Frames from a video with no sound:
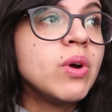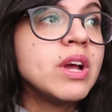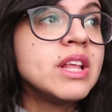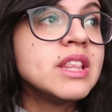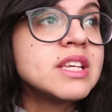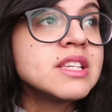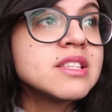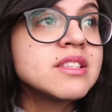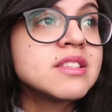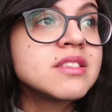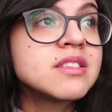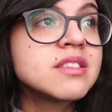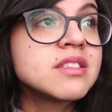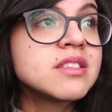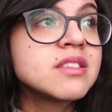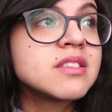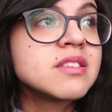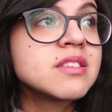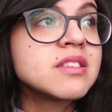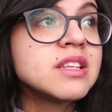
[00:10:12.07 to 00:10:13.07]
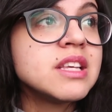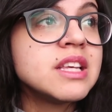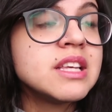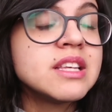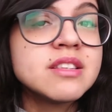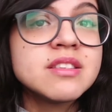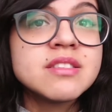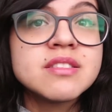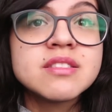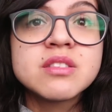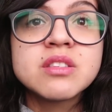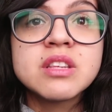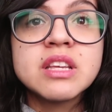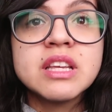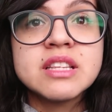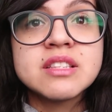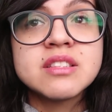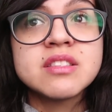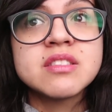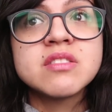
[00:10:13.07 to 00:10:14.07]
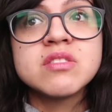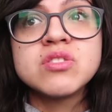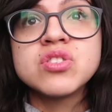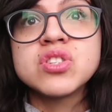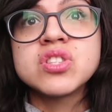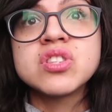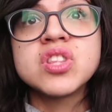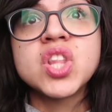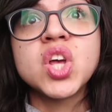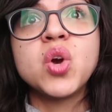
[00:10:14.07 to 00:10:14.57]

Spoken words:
this is just